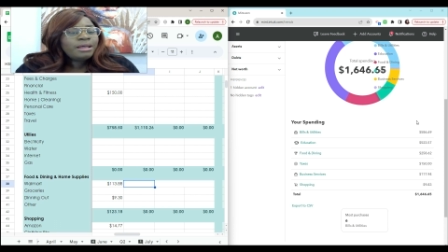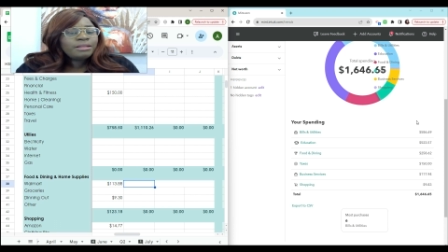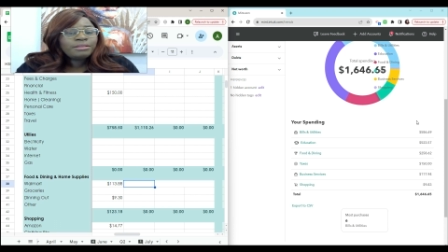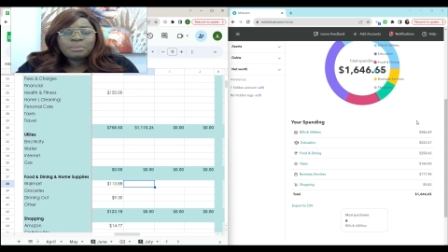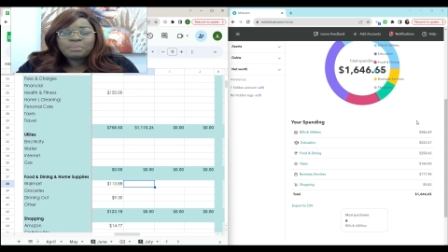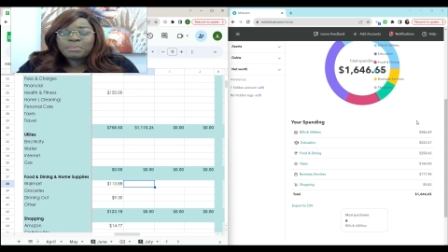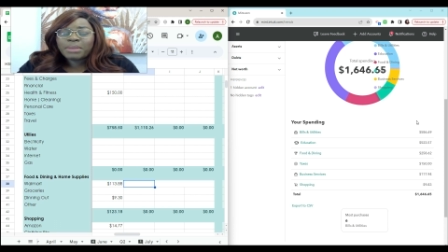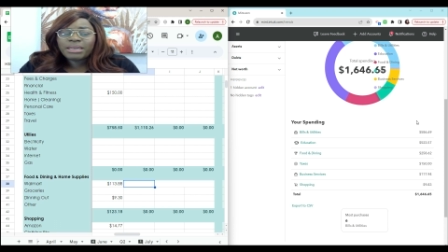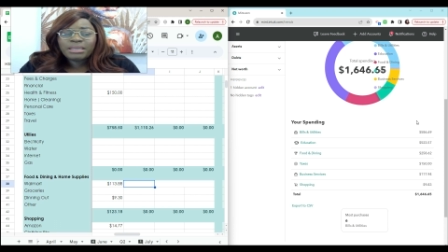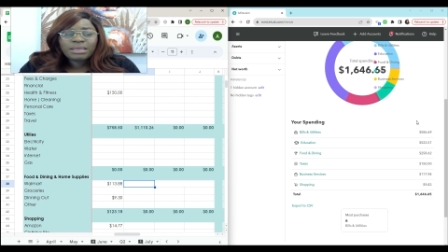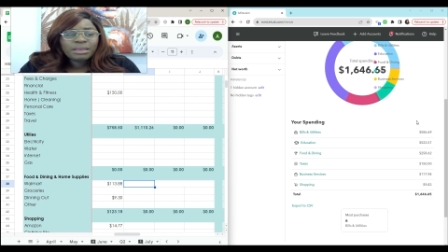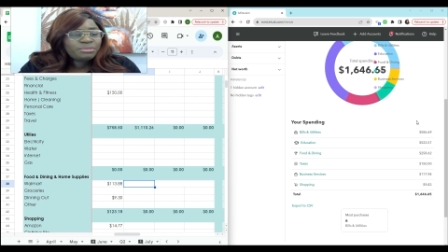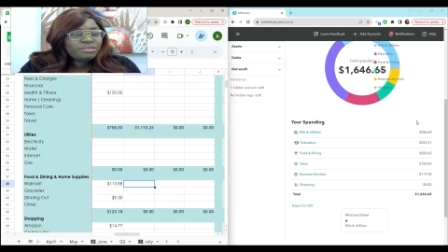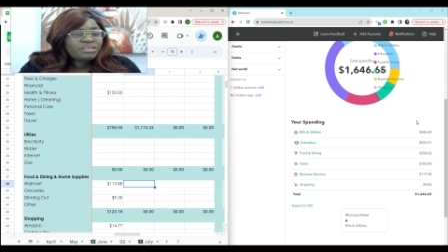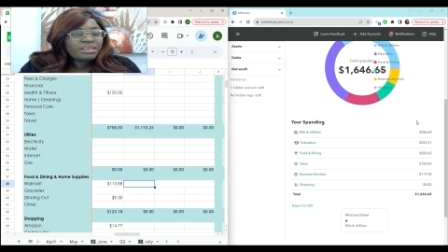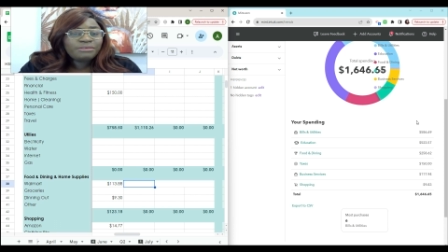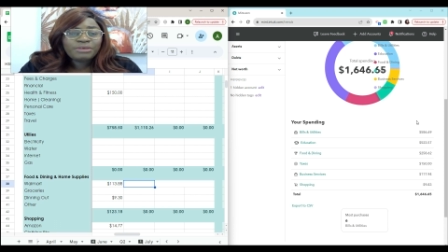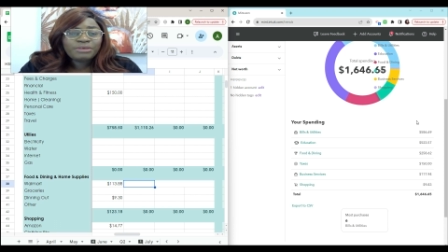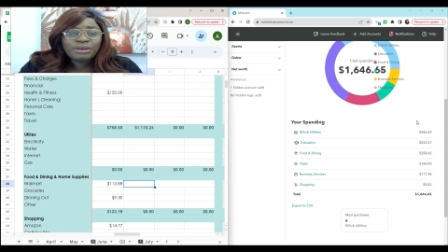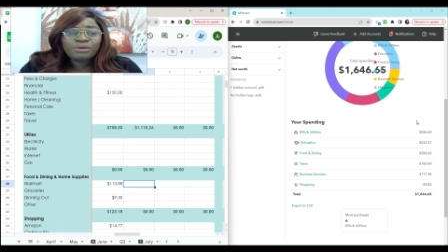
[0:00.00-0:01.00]
the money I'm
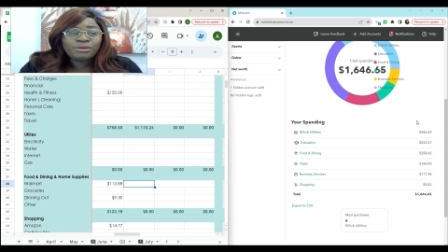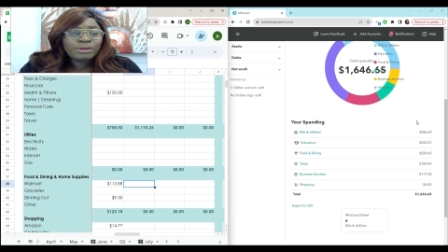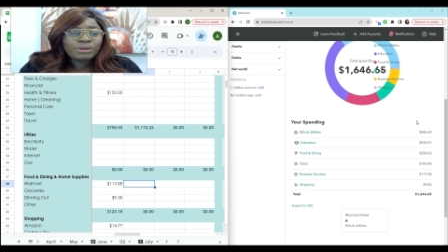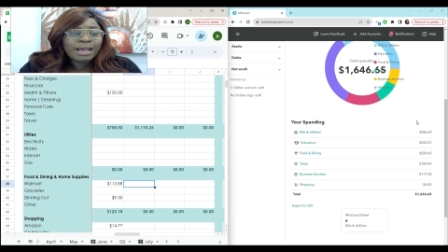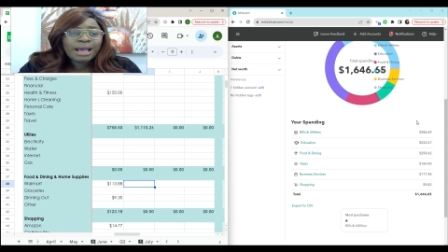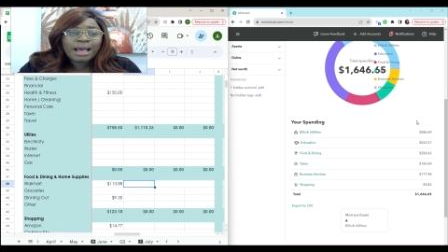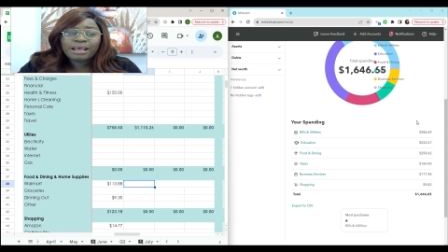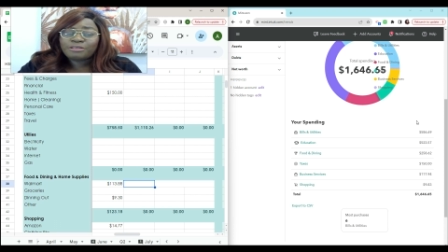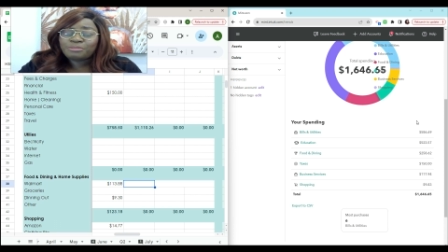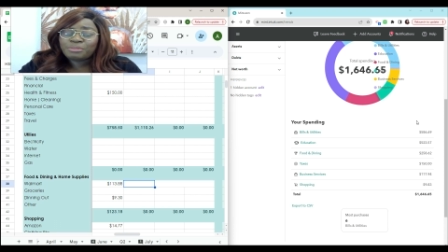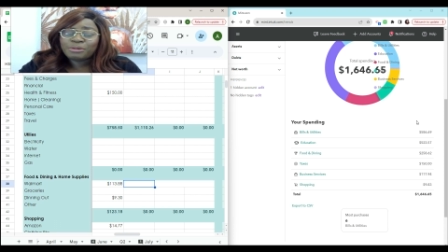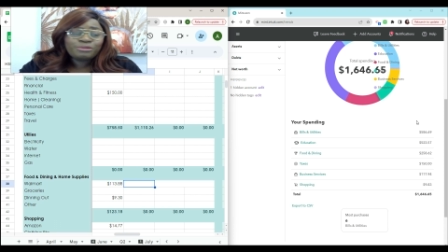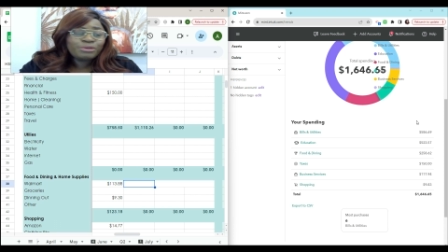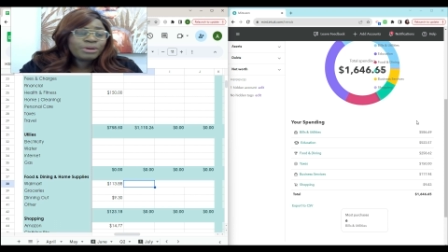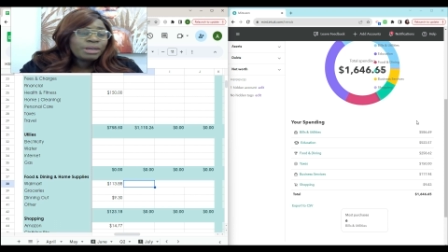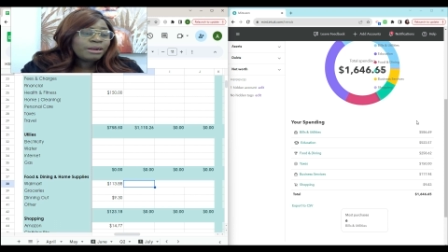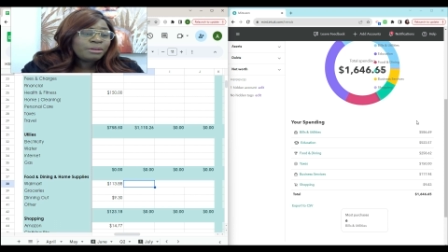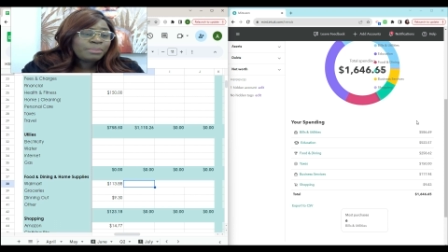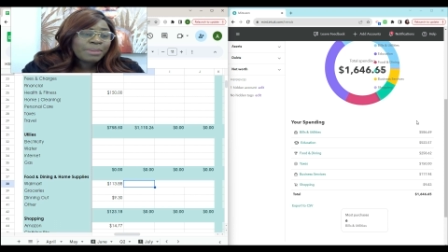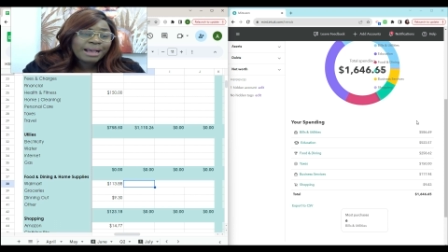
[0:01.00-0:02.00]
saving on gas, but
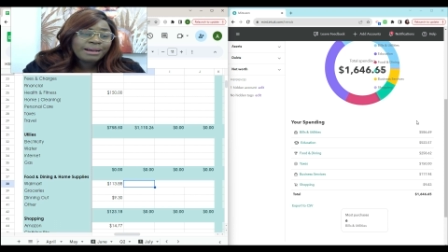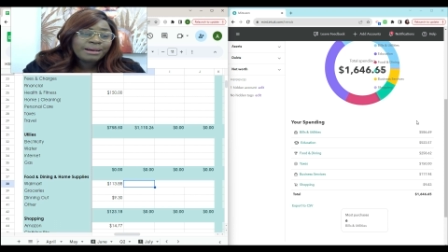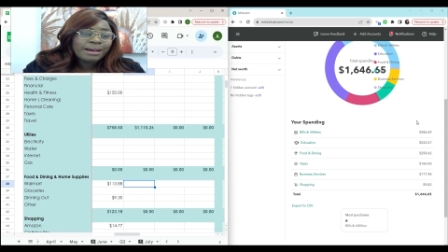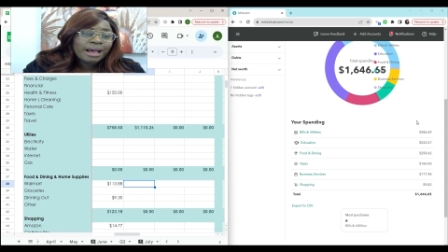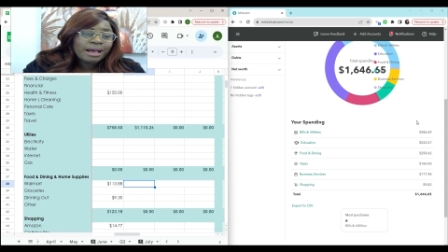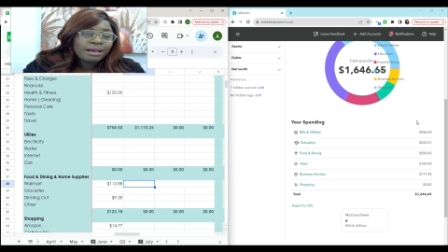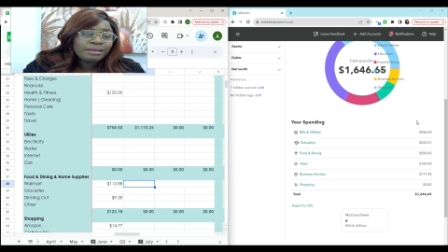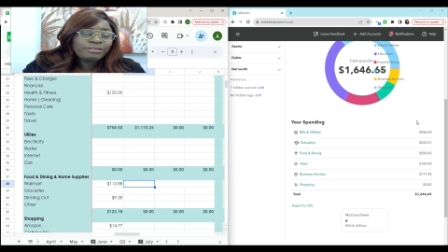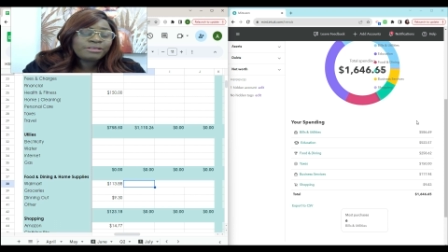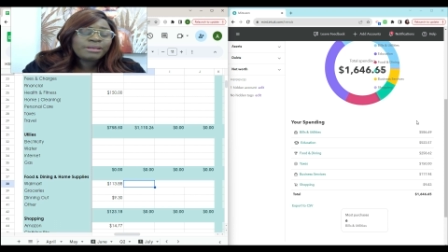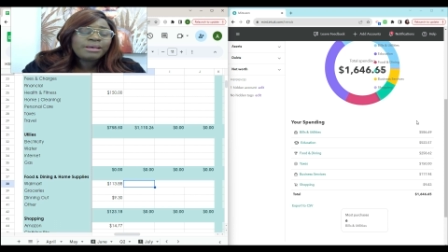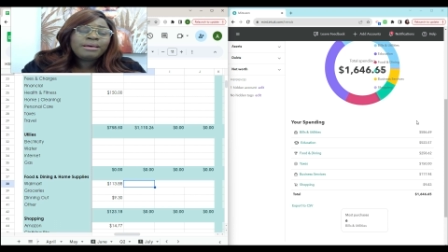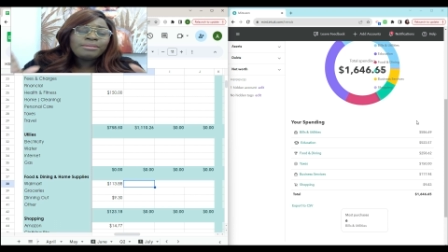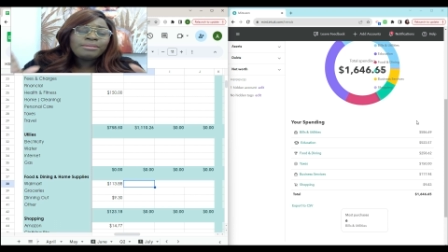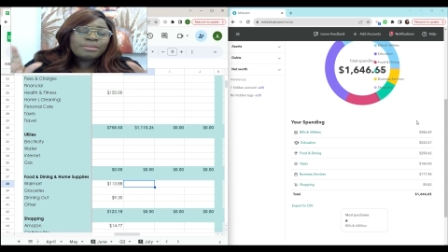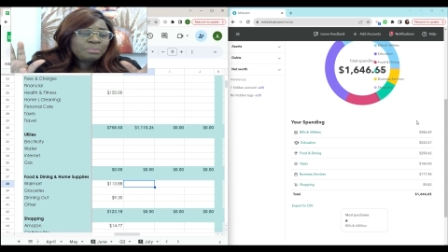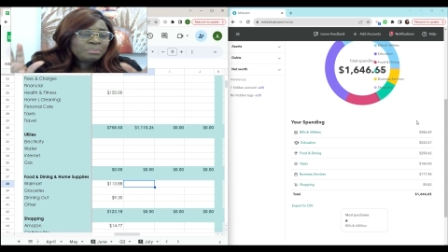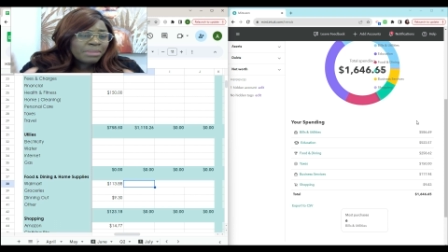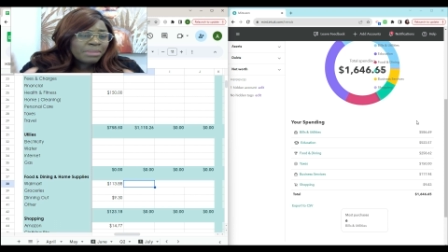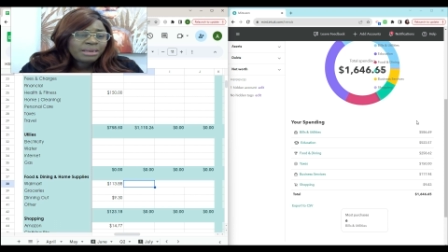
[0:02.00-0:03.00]
forget about gas,
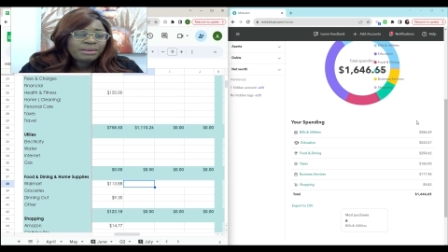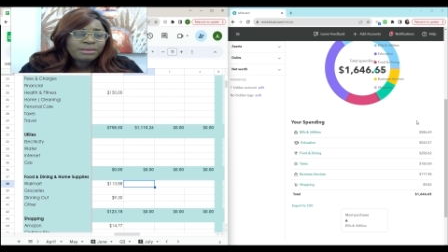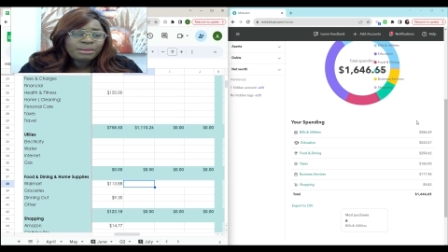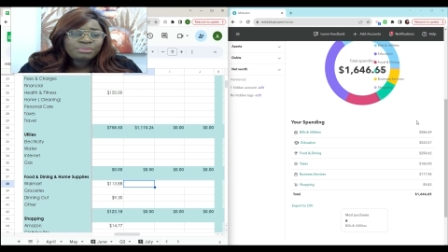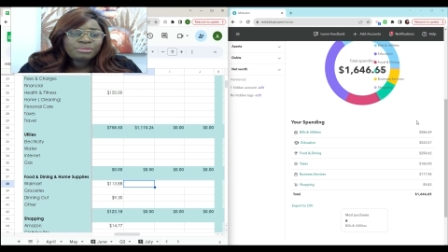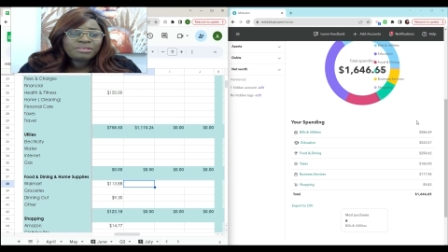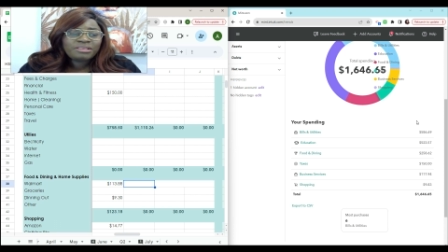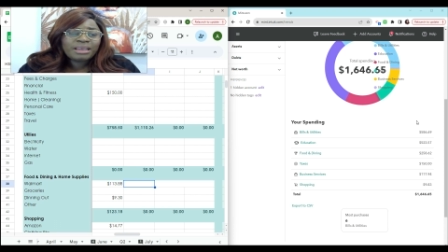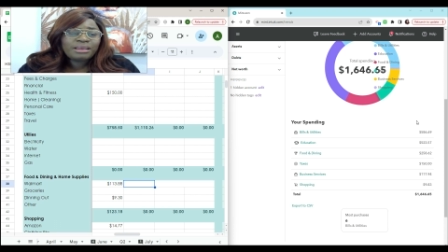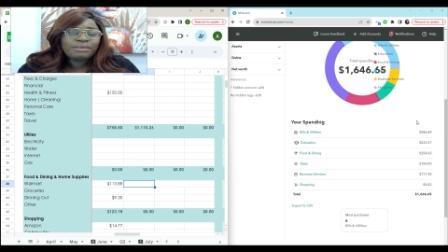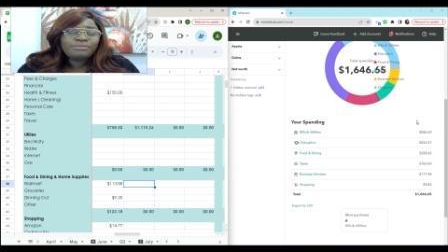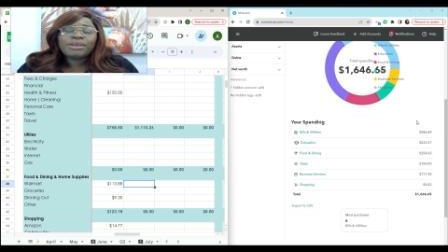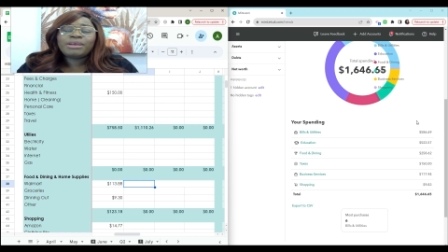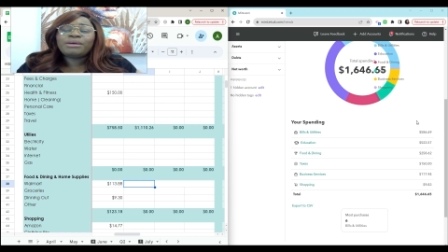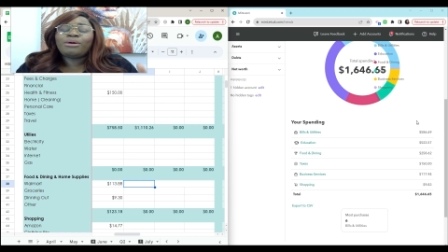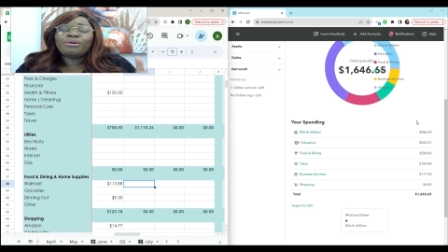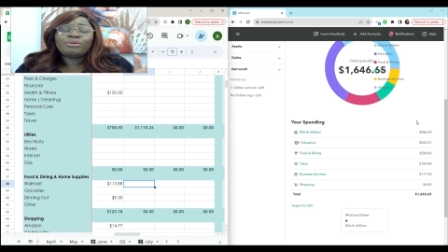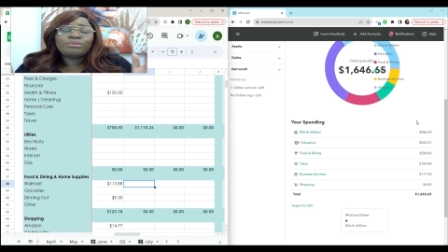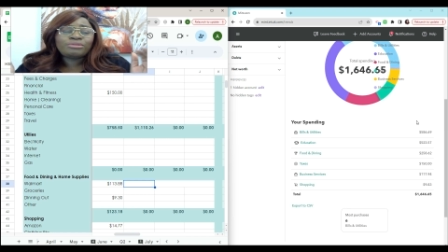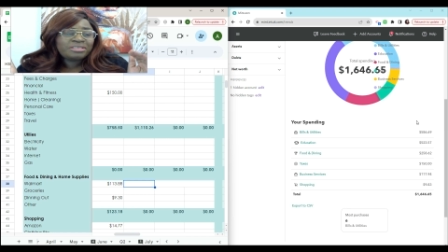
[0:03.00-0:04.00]
the money I'm
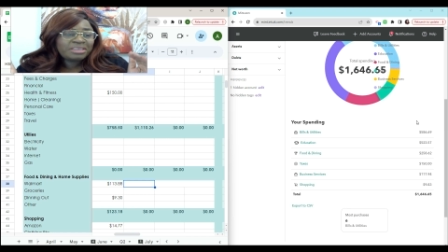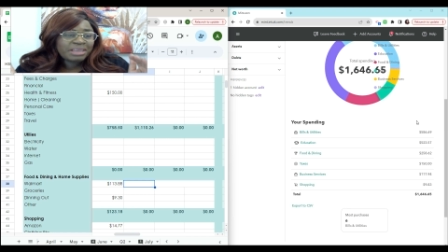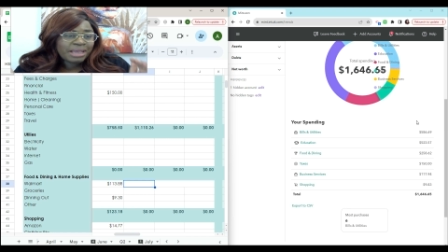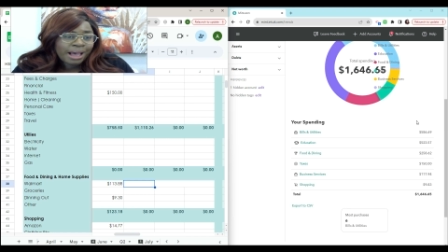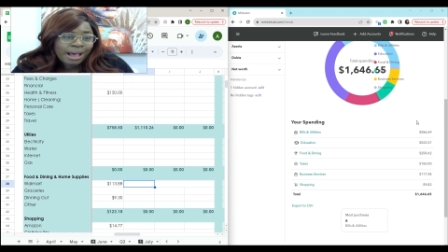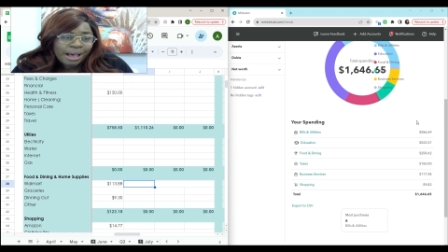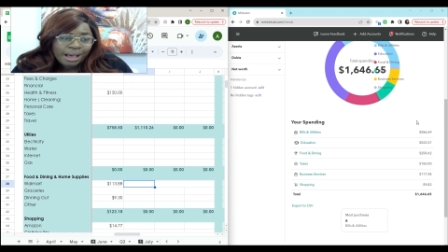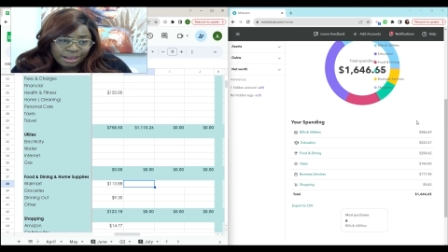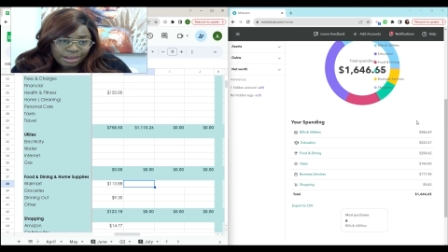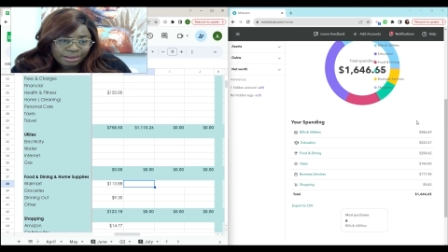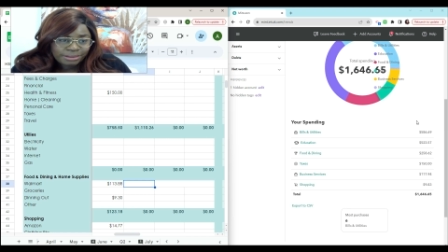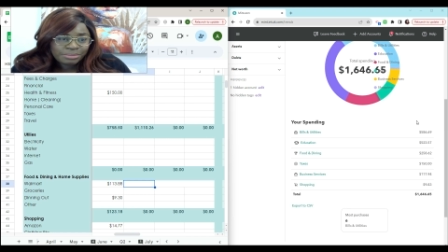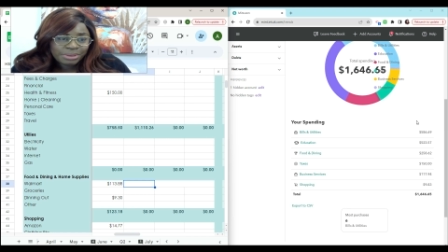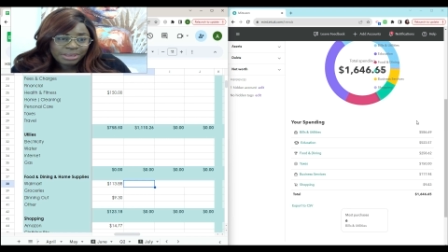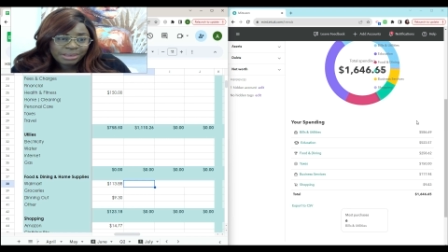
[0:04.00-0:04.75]
saving on time